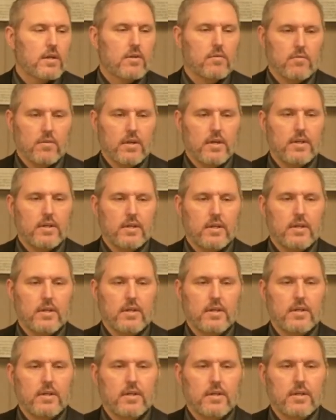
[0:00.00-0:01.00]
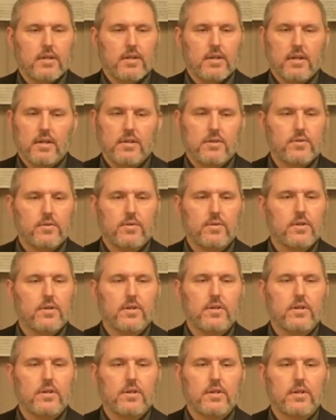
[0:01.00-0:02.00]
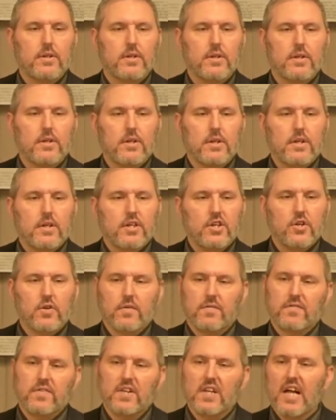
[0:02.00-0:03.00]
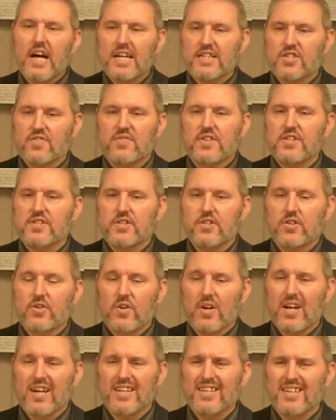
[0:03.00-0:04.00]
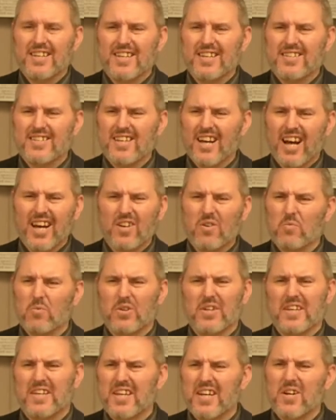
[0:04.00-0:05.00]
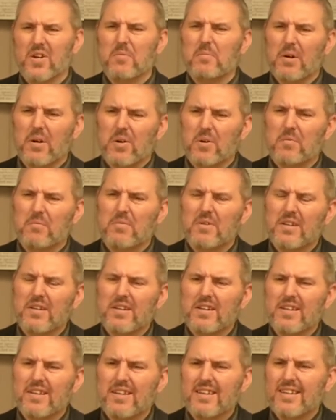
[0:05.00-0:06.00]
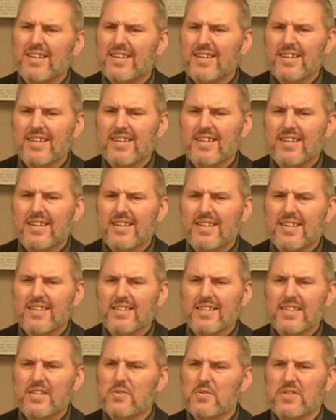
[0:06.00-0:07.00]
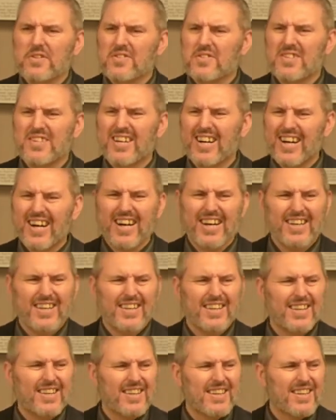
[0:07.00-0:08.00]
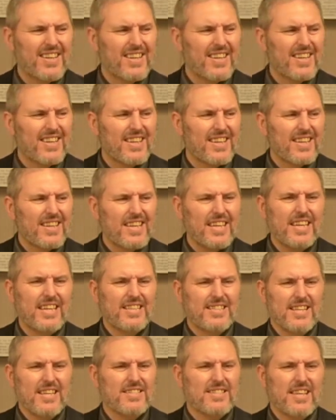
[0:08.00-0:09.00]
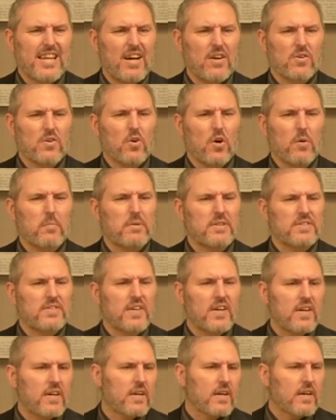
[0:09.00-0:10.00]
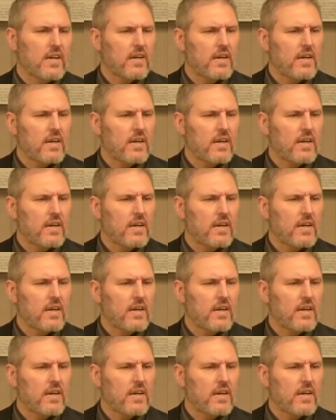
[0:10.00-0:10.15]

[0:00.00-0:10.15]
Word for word: Right? Not too good. Your philosophies and your ideas, I don't really care about them. Neither does God. He says, count it all but dung.